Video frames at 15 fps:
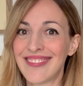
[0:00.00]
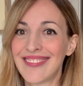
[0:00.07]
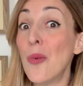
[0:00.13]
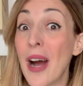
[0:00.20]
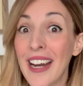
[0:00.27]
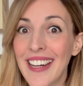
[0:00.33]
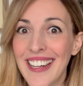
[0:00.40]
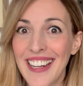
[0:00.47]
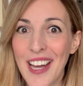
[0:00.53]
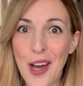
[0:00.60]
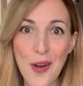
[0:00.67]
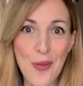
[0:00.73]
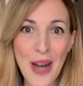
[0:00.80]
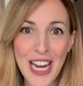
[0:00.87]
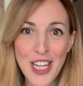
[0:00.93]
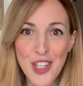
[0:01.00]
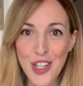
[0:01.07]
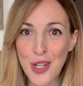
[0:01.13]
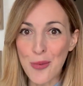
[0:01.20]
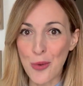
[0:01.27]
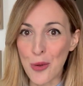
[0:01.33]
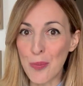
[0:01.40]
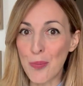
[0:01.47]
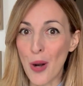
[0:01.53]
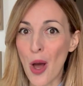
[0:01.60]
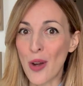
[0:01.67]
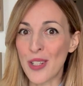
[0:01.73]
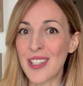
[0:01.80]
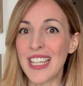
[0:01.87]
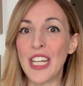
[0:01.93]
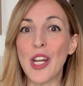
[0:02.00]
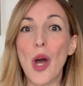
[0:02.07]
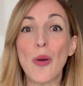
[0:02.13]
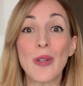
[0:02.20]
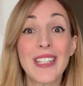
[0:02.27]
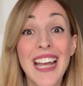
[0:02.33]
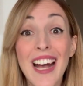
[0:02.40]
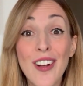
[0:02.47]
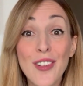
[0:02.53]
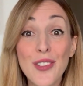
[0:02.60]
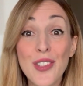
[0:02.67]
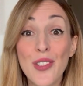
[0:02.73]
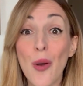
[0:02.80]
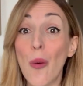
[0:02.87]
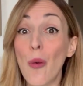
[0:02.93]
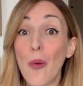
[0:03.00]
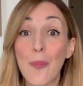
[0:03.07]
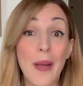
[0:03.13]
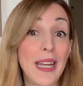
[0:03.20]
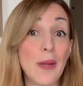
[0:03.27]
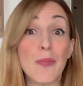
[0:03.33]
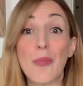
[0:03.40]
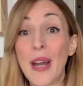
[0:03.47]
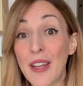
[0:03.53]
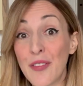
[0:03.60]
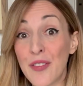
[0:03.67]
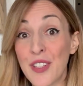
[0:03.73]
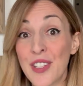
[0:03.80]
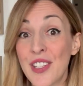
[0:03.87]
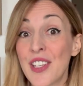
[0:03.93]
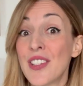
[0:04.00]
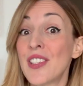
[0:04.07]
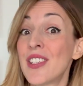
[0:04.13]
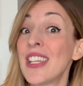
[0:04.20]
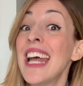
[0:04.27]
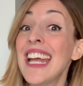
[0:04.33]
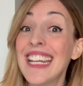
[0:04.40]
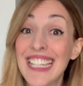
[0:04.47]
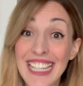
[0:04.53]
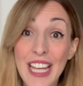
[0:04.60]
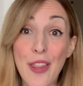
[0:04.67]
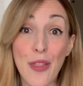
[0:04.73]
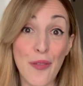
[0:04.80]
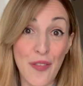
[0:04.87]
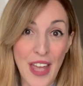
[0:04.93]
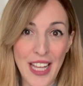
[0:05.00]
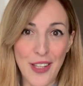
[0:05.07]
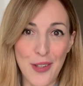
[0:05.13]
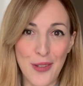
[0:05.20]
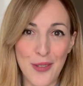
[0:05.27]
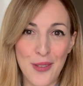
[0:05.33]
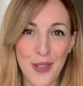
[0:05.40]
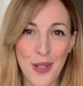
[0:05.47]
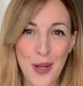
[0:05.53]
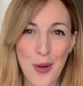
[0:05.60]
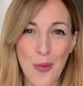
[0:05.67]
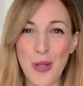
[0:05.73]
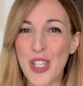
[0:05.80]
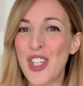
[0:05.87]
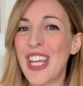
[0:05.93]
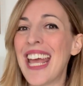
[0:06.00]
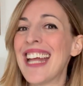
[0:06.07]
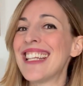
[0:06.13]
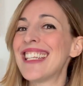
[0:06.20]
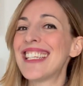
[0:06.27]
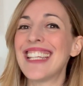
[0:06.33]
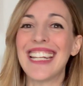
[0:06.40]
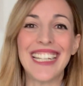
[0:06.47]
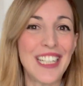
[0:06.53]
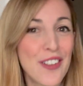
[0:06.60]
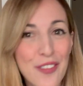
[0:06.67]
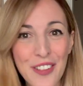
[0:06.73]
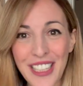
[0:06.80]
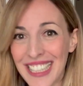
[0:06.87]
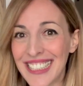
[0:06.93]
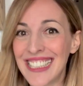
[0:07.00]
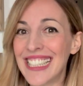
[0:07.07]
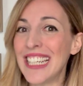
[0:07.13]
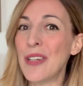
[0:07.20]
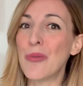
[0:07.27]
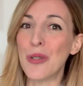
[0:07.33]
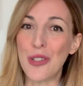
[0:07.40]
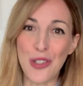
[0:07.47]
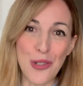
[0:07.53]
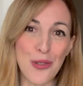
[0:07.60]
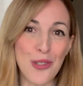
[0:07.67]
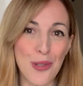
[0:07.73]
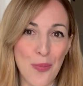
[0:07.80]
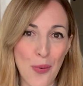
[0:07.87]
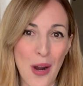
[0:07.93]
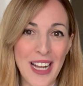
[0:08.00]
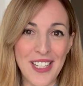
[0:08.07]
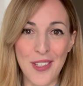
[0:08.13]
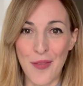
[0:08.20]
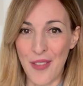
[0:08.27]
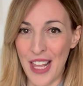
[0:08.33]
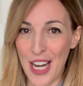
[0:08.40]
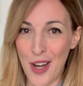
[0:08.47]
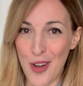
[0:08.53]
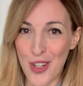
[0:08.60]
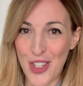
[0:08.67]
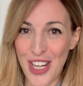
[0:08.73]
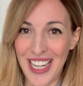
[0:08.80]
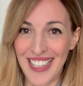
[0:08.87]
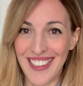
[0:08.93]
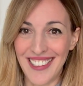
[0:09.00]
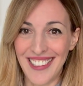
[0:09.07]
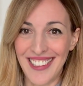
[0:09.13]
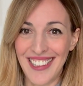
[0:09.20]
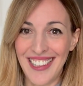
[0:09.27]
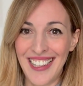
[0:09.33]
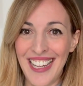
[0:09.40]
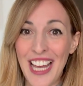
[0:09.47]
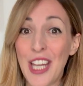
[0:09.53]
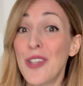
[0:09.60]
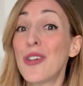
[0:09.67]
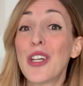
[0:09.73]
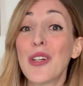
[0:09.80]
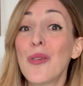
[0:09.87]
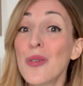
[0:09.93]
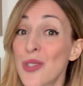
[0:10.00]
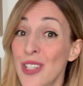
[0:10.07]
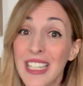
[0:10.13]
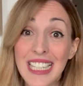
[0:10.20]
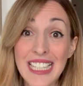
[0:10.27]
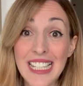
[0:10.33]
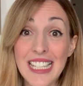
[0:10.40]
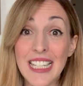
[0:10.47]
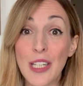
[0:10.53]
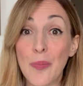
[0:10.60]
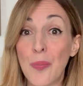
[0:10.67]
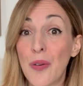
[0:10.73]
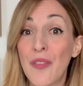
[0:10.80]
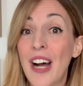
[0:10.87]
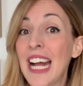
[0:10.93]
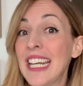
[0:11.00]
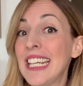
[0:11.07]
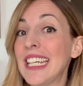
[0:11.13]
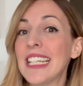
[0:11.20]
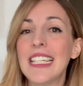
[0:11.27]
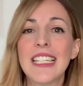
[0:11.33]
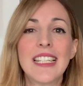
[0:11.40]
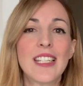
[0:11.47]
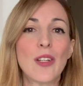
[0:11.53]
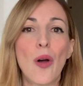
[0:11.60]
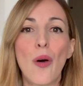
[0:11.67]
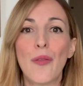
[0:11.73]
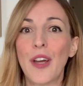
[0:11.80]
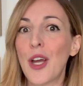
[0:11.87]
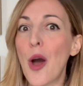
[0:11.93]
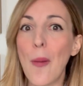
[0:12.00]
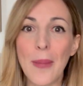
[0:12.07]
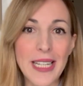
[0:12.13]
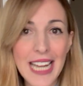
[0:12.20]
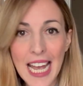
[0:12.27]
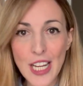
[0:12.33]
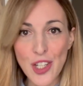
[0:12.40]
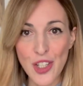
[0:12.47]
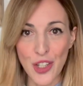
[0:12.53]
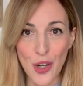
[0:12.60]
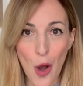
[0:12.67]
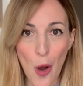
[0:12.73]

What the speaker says: 1. Arranging room blocks in hotels or bed and breakfasts near the venue, which can significantly reduce the price of their lodging. You can also consider providing a list of accommodation